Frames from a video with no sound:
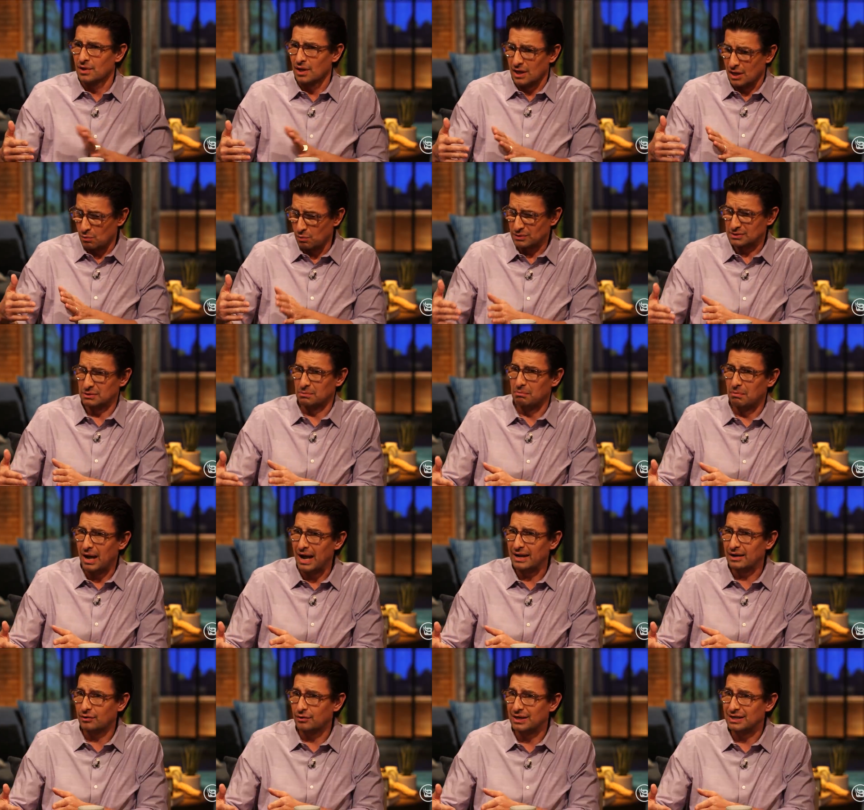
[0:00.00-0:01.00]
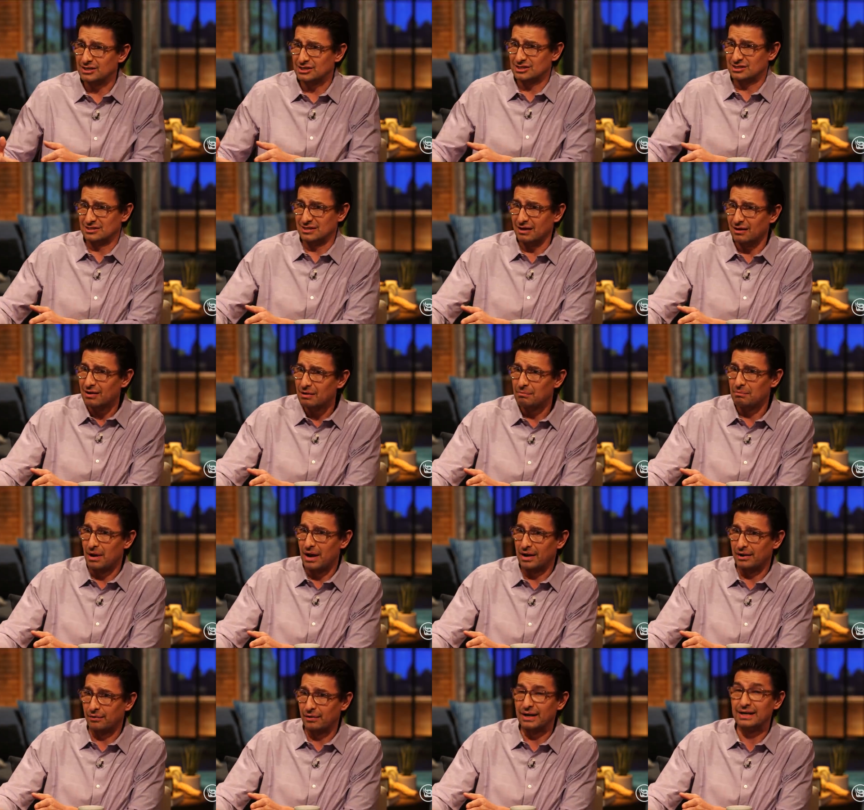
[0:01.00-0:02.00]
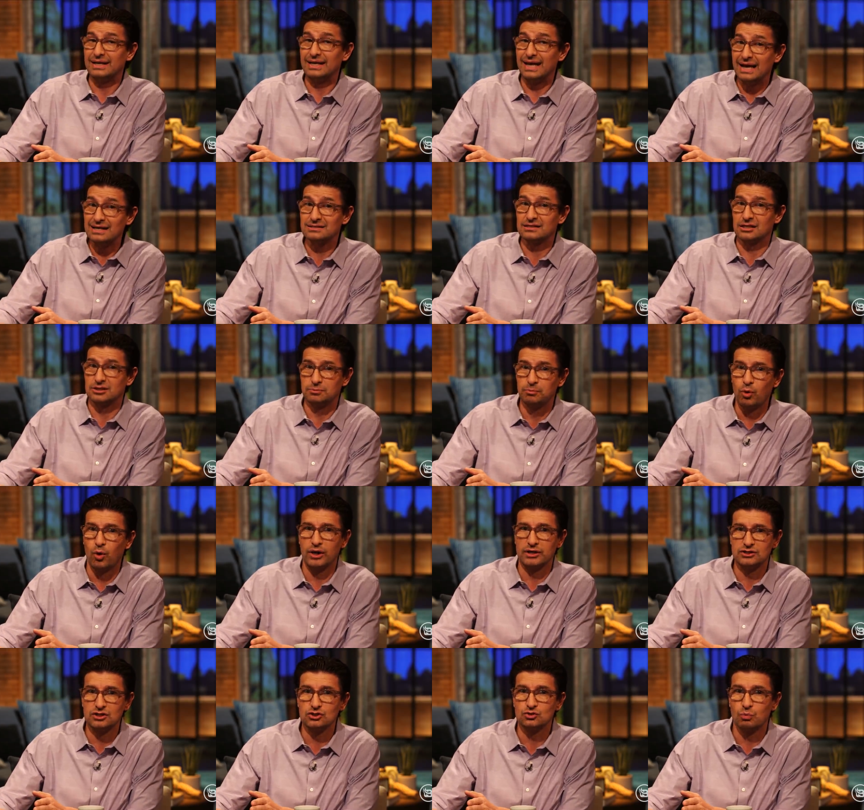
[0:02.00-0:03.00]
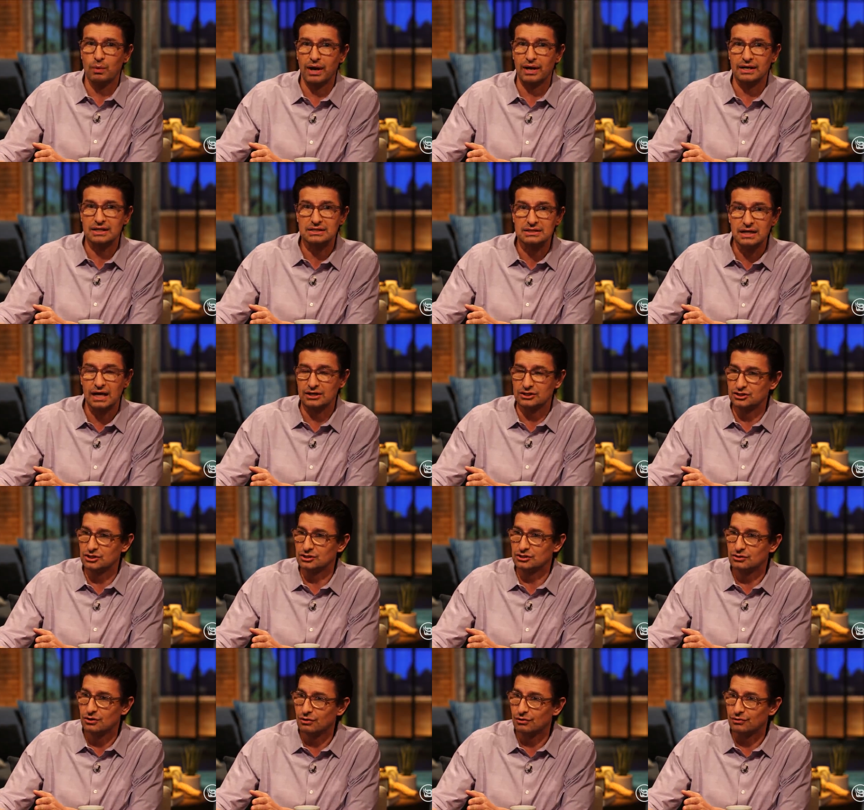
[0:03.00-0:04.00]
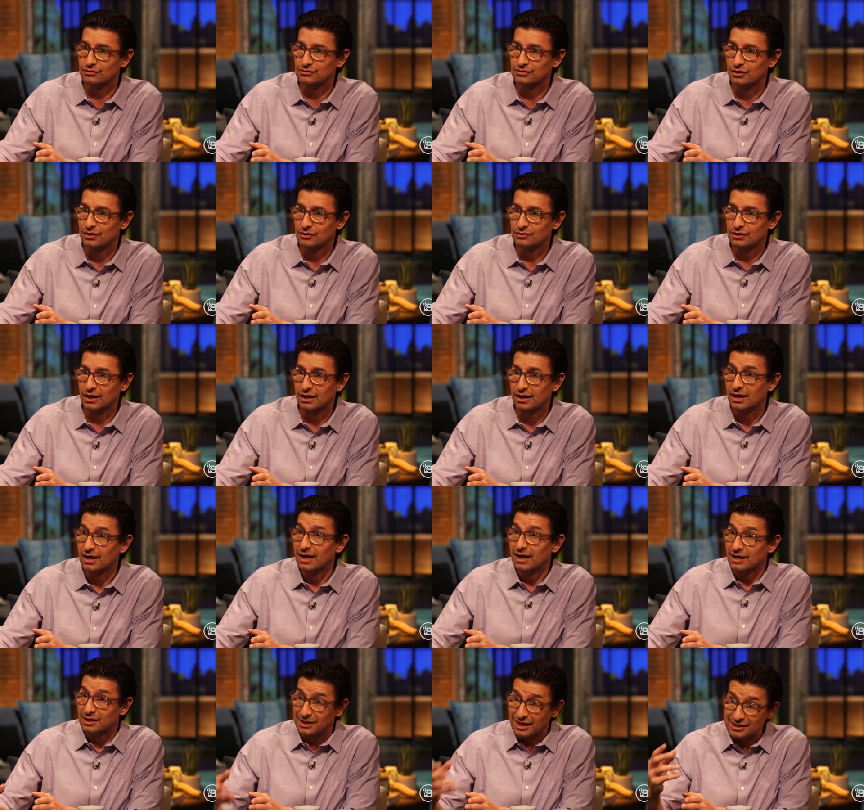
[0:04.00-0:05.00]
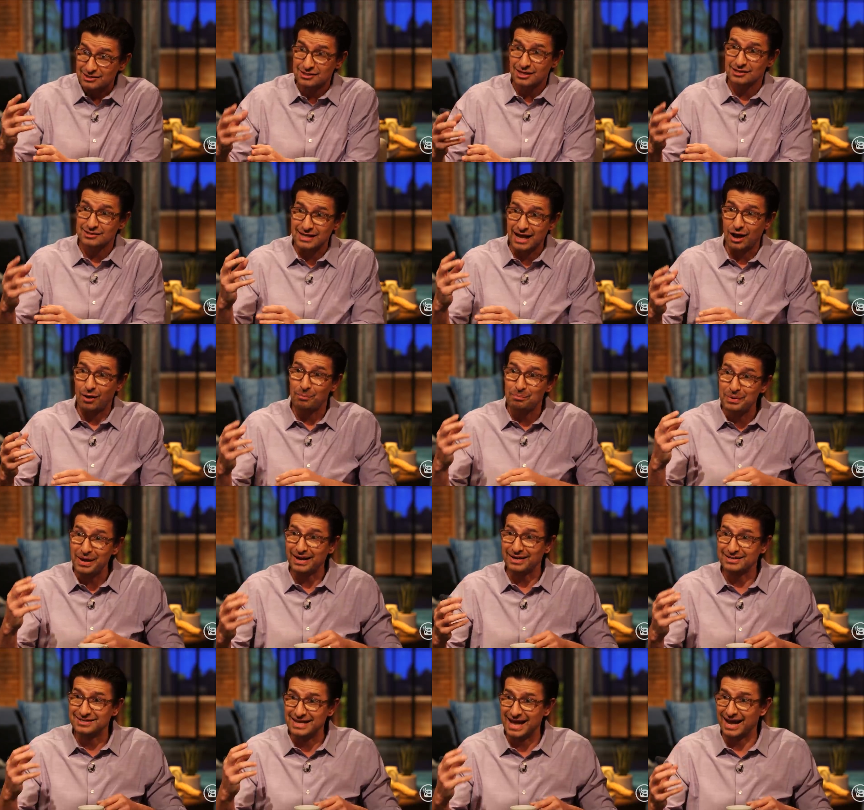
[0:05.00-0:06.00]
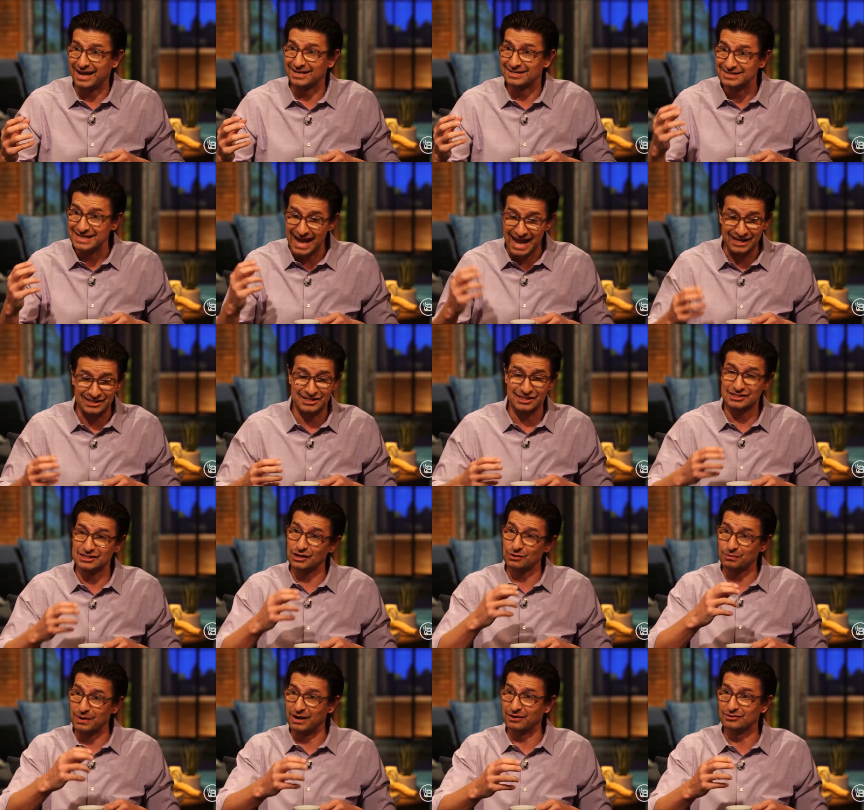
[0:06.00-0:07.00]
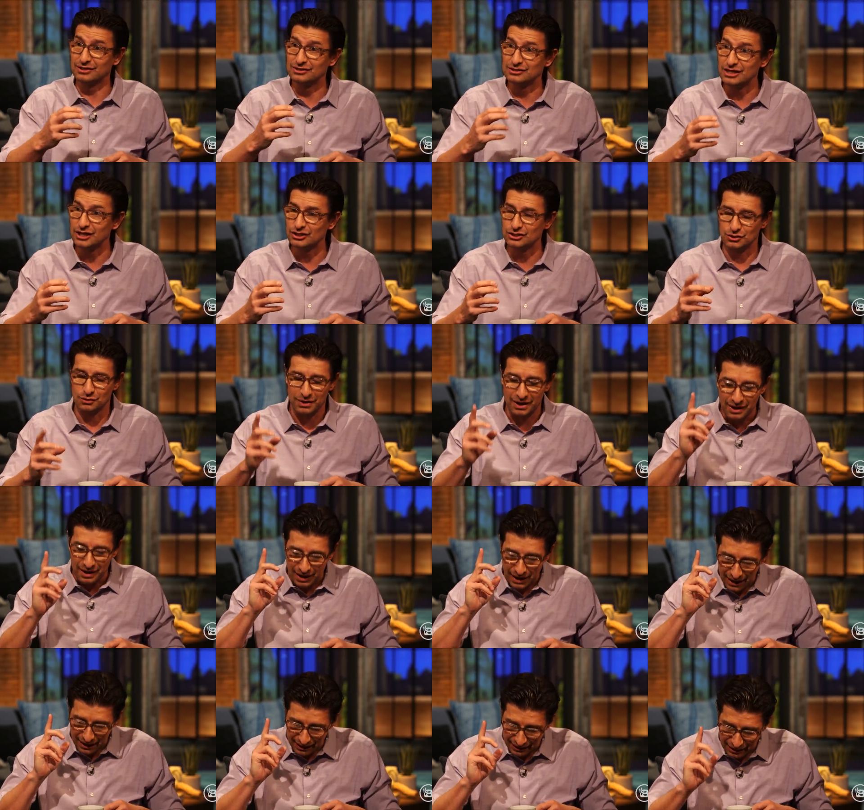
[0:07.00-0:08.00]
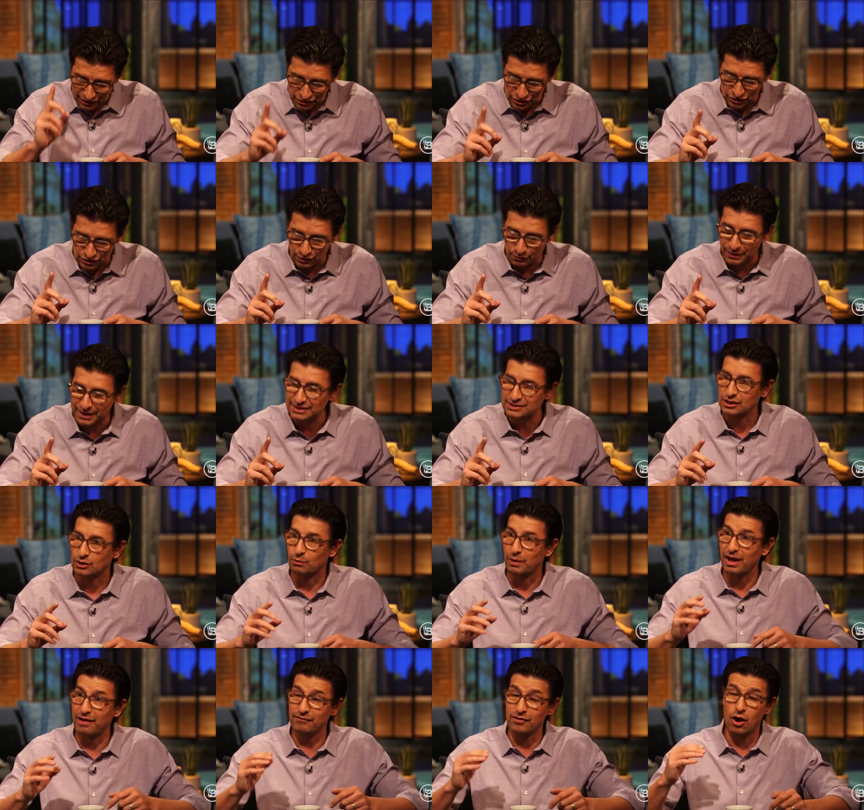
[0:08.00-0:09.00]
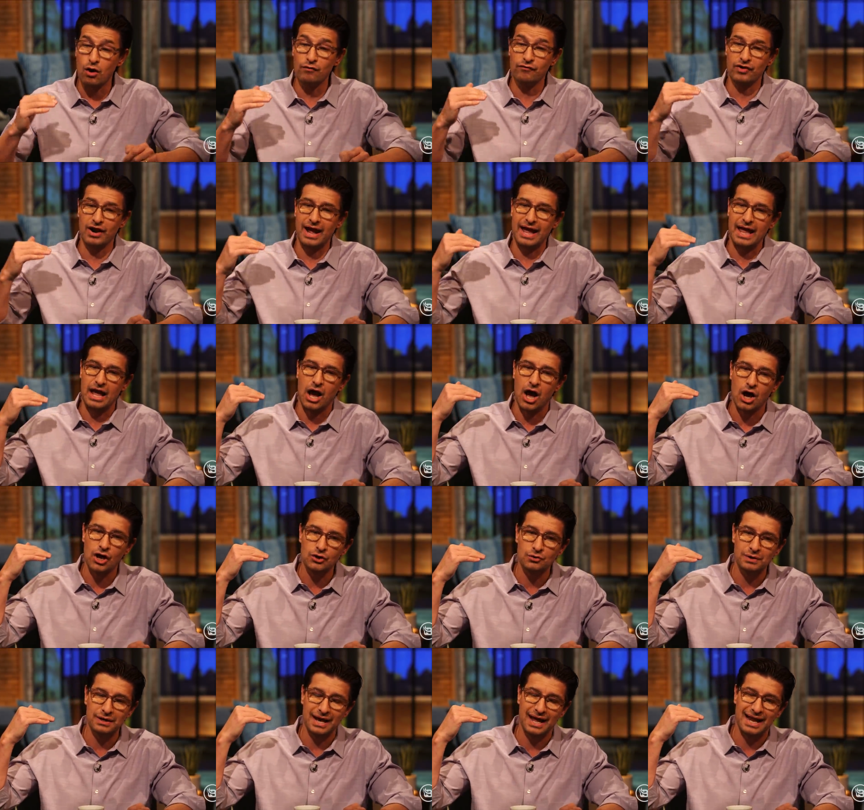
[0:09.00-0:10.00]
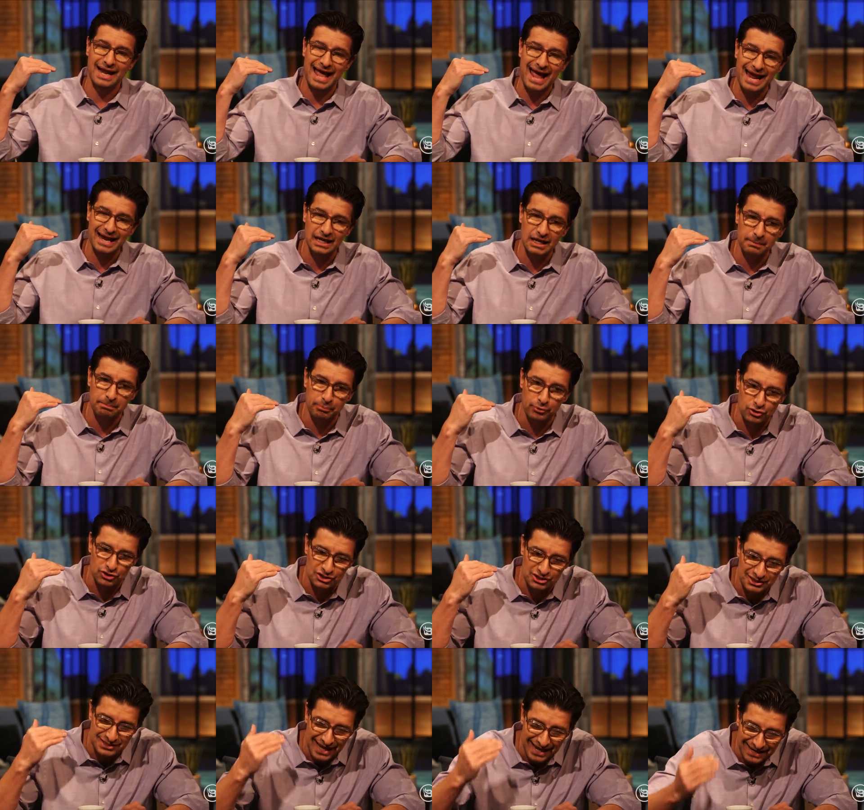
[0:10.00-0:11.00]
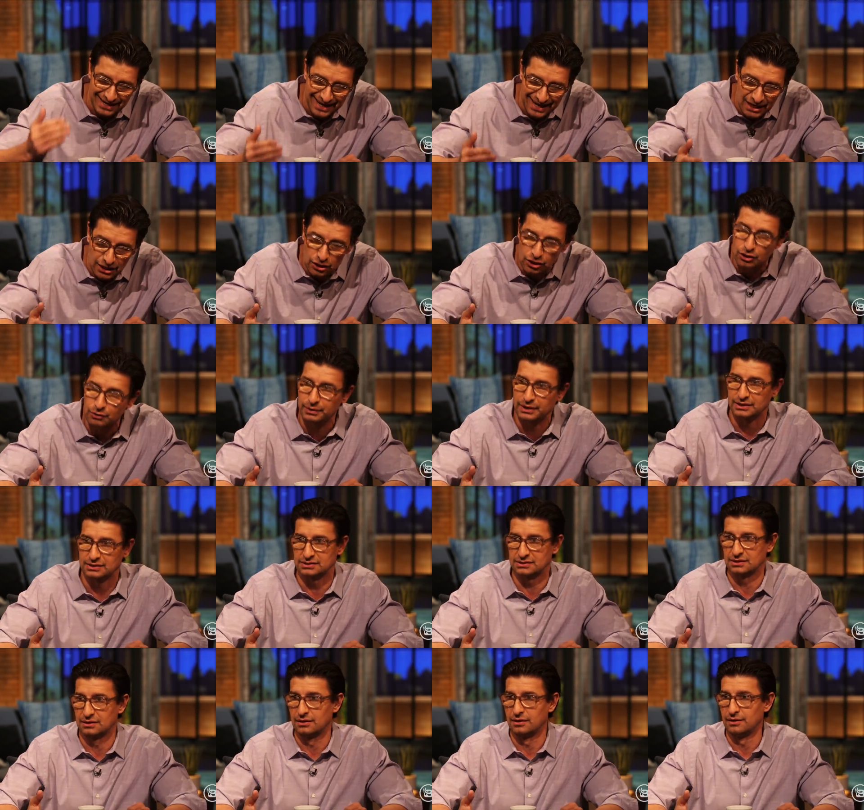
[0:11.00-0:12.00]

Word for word: He was a minor. He's still a minor. And yes, it's boys as well. It's not just girls. Mm-hmm. So this is how big tech dances around this issue. And this is the reason. We have over 180% increase